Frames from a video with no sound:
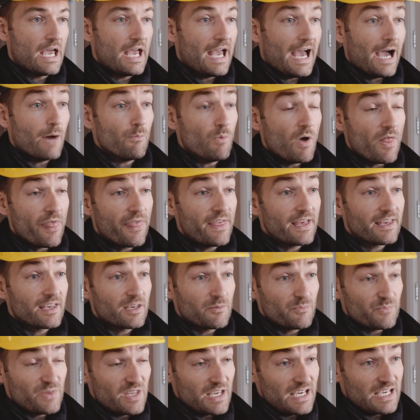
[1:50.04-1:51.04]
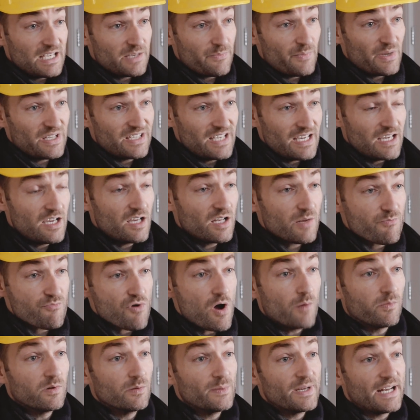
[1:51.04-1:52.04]
And one thing that is a particular
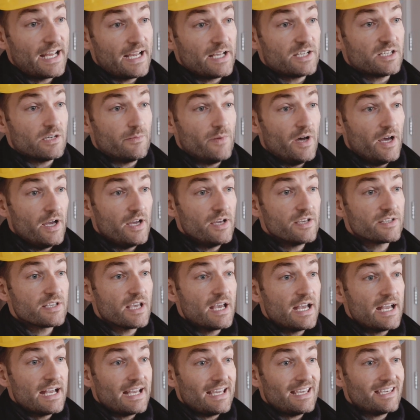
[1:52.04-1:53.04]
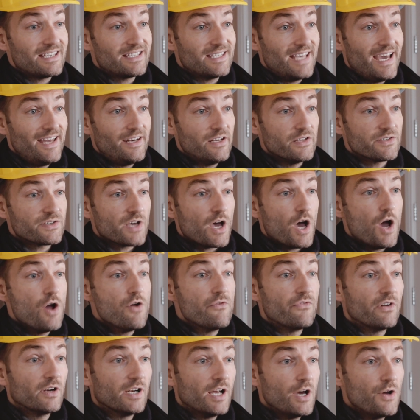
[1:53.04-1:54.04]
problem in HMOs is tenants
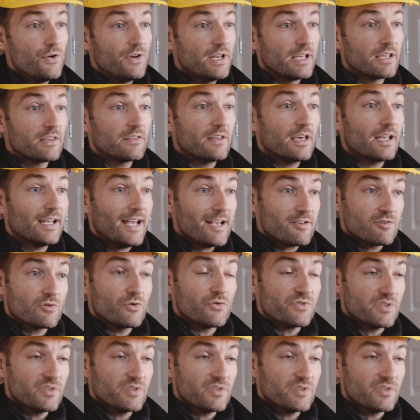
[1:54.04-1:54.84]
overloading the electrical